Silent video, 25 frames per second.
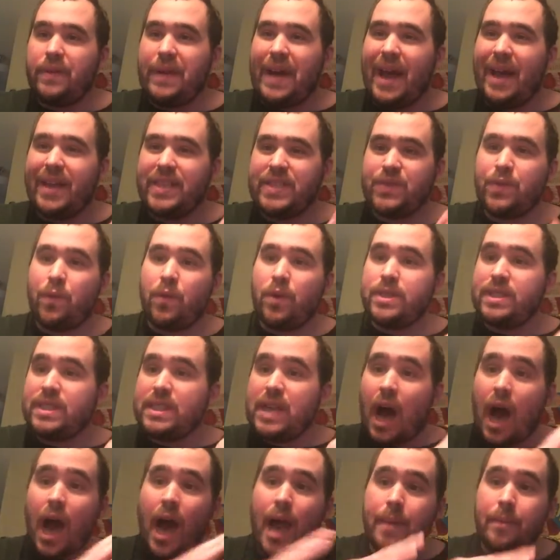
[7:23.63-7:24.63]
as far as
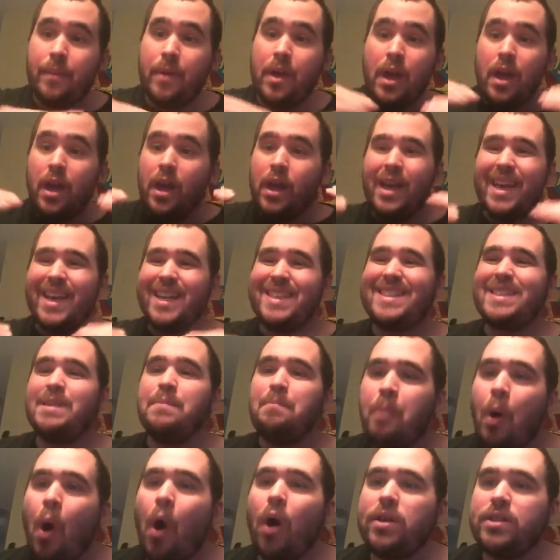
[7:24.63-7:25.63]
time. It's
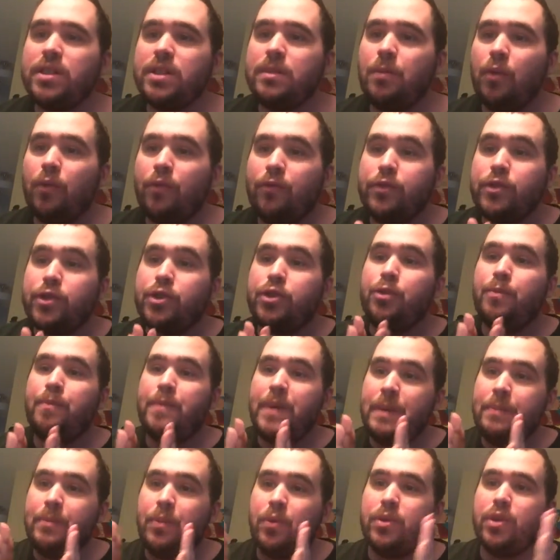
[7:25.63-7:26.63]
impossible for two
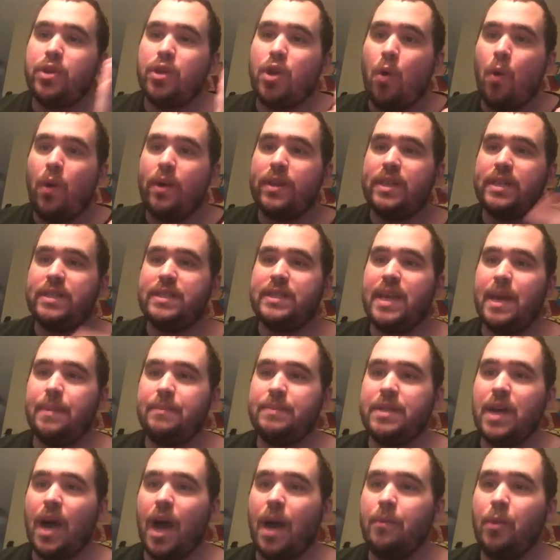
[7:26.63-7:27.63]
people to go at the
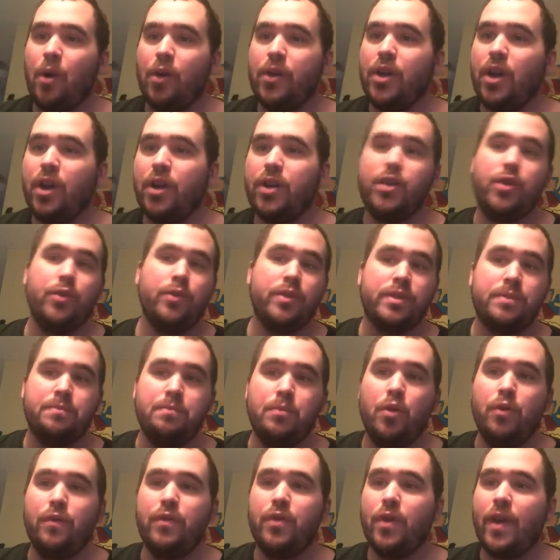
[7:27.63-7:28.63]
same time. All you got to do is
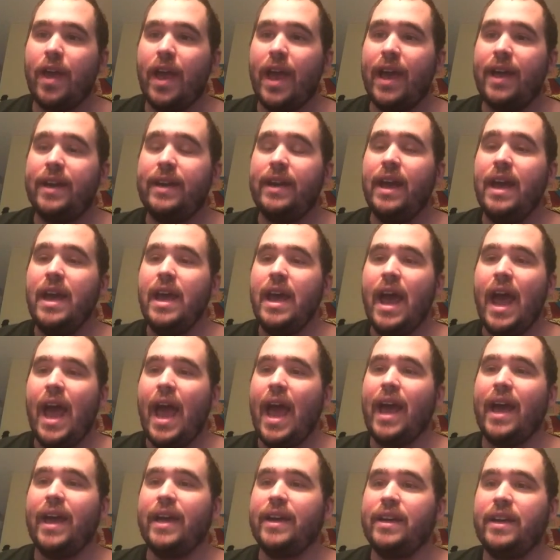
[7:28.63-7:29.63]
move your head,
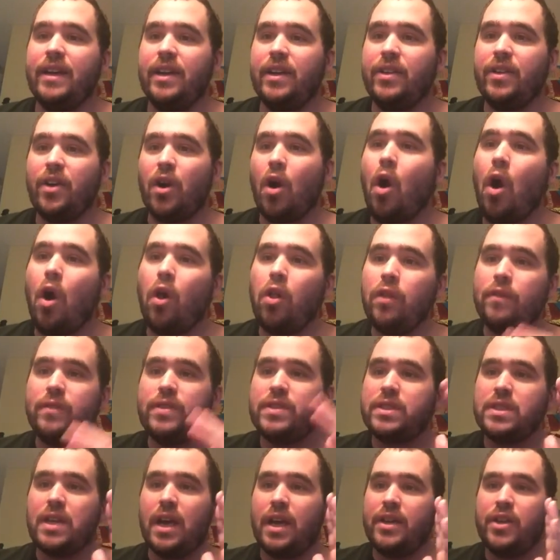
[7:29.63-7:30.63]
and all of a
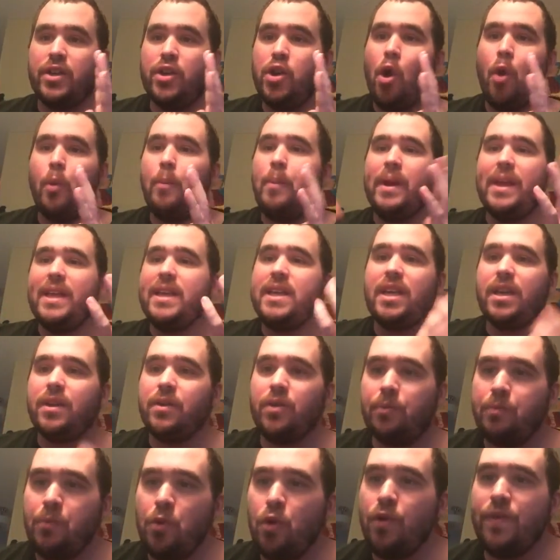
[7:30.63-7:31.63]
sudden nobody
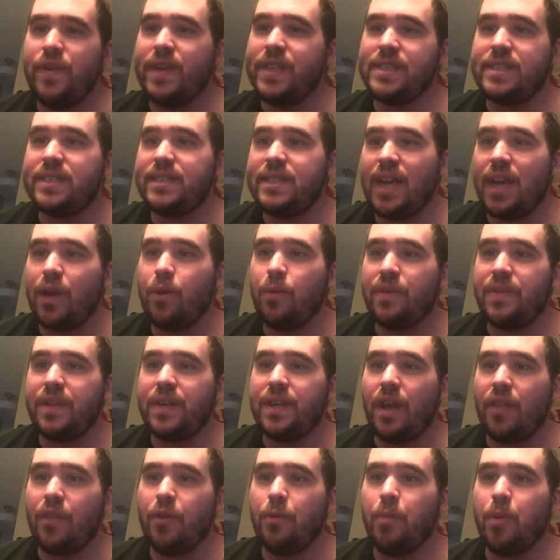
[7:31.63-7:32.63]
can move in sync with
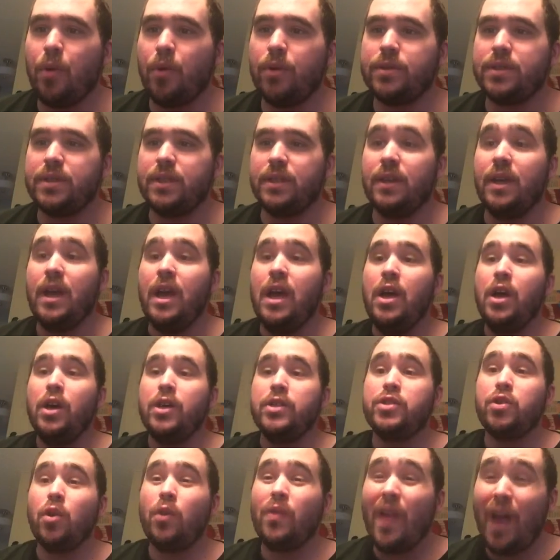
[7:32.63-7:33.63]
another person.
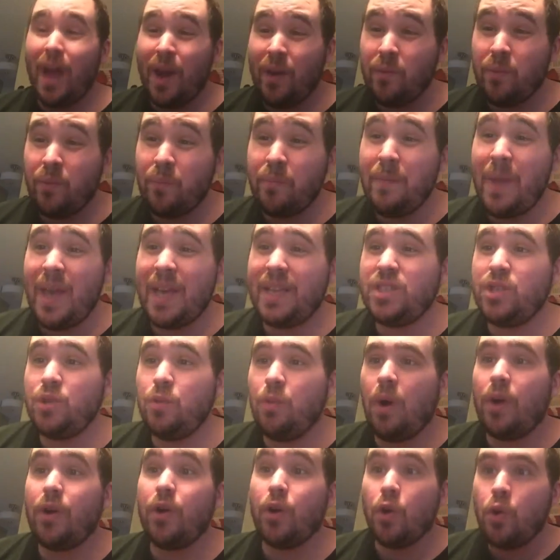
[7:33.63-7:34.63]
So that makes you
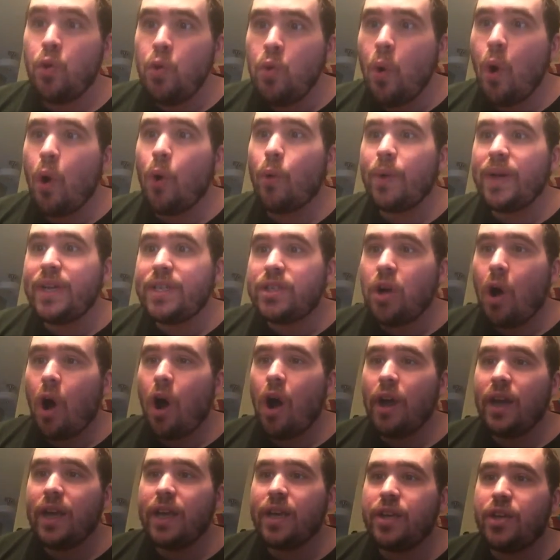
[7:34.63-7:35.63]
wonder, who are we
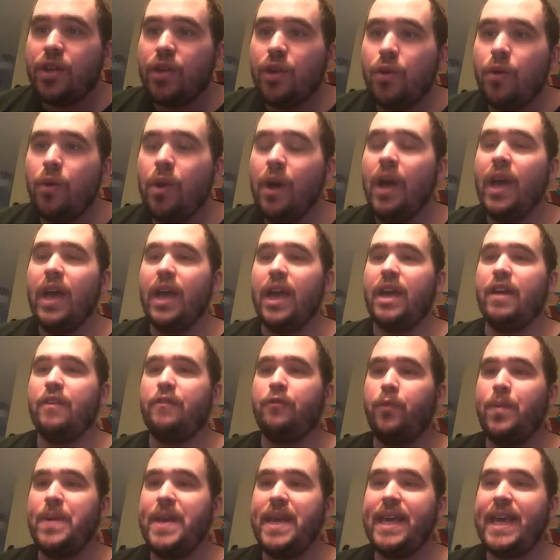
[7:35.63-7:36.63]
talking to
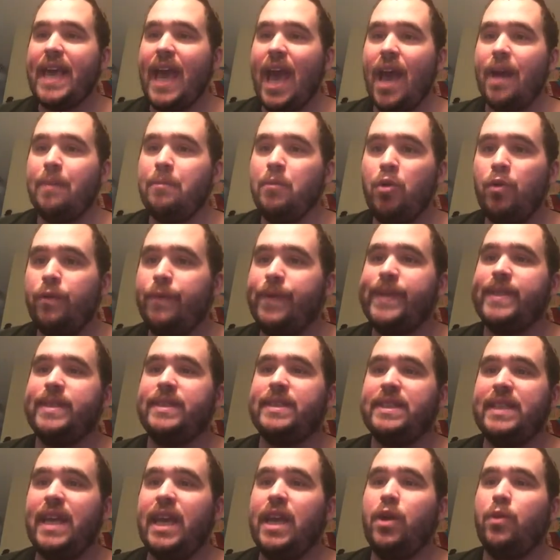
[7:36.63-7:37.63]
if we can't move in
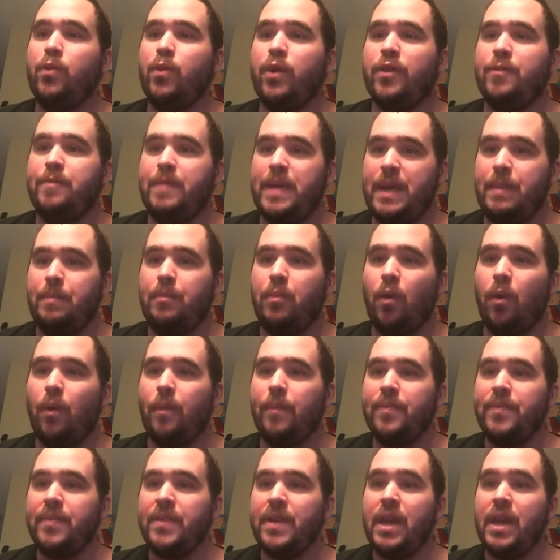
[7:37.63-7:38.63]
sync with people?
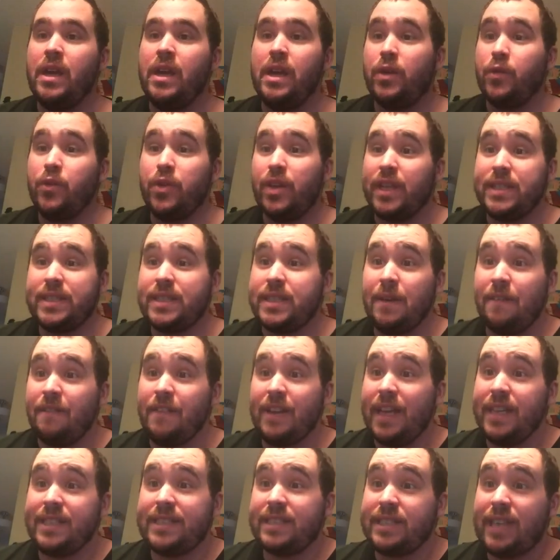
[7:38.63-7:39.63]

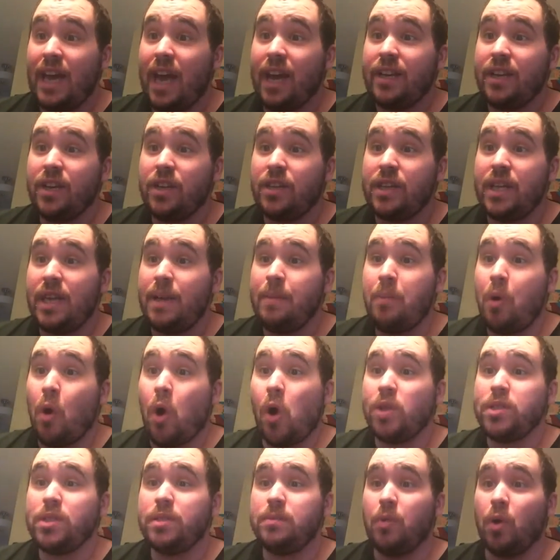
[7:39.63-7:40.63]
It's technically
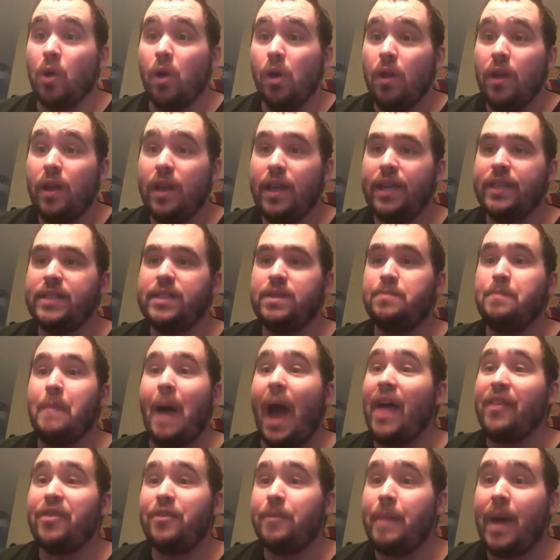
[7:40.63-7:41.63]
impossible. It's
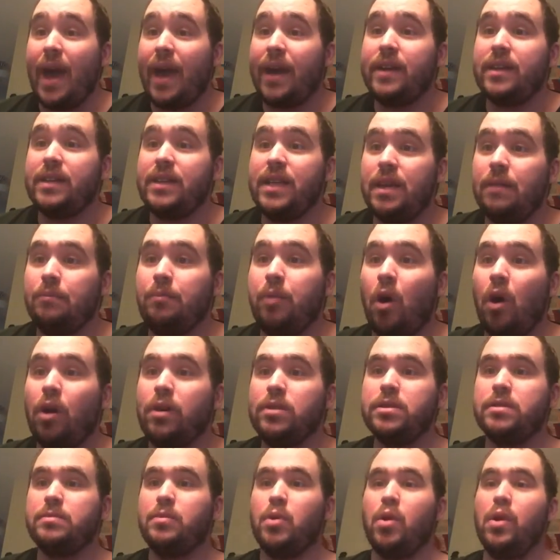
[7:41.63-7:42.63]
mathematically
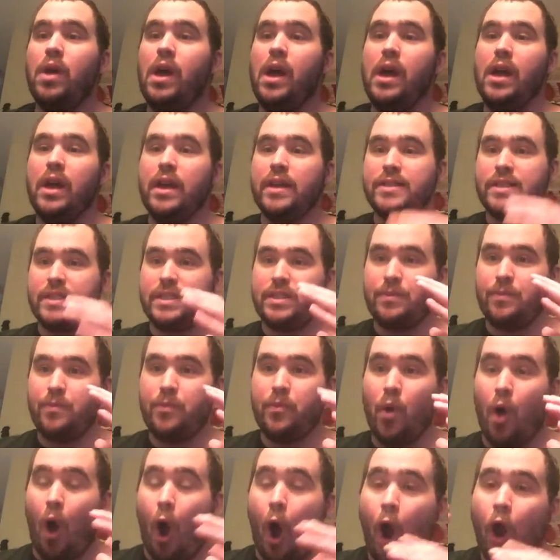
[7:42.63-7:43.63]
impossible.
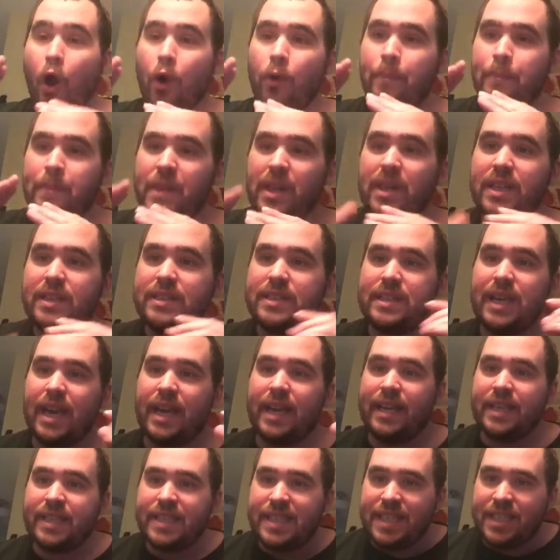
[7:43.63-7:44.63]
Our
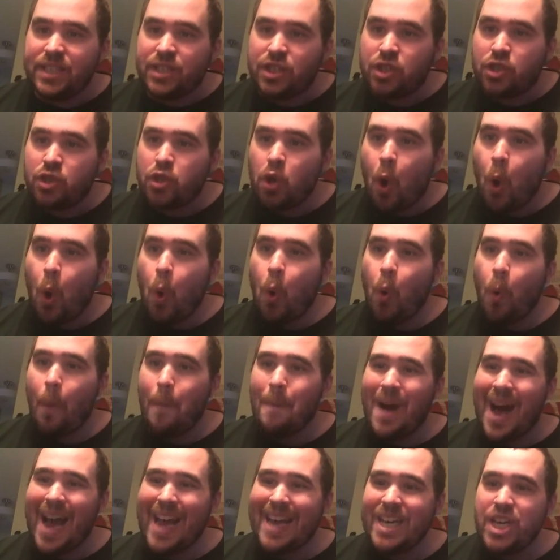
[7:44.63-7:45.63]
millisecond is so
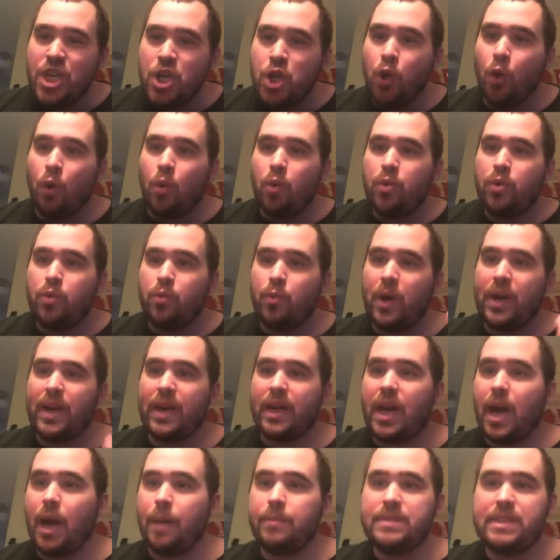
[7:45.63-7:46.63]
minute when it
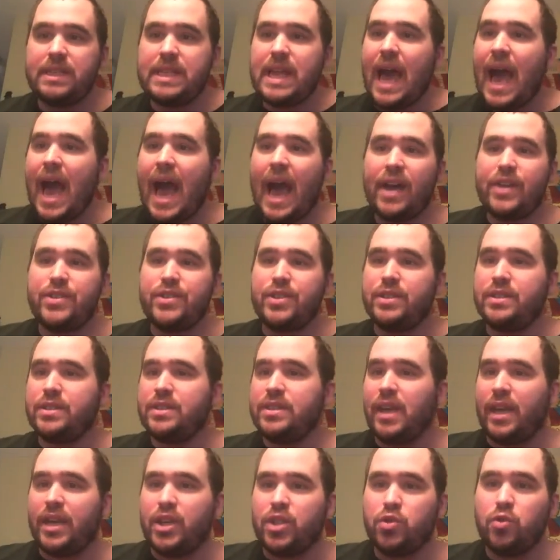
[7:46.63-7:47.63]
comes to actions
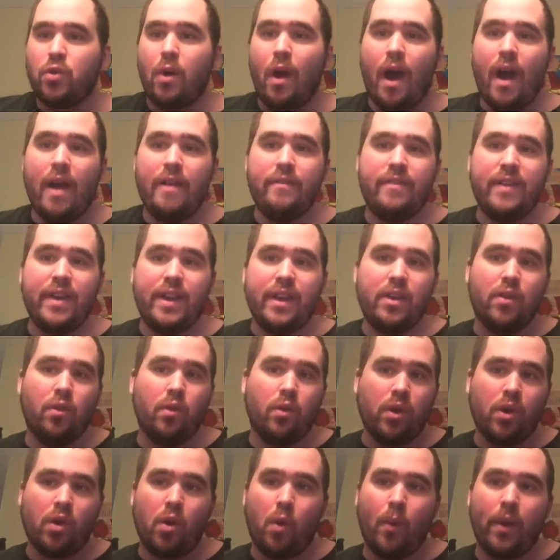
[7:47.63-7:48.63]
like driving
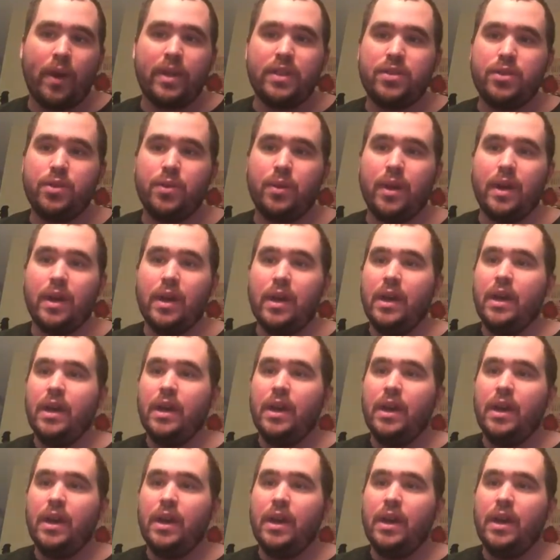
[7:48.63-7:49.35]
or going to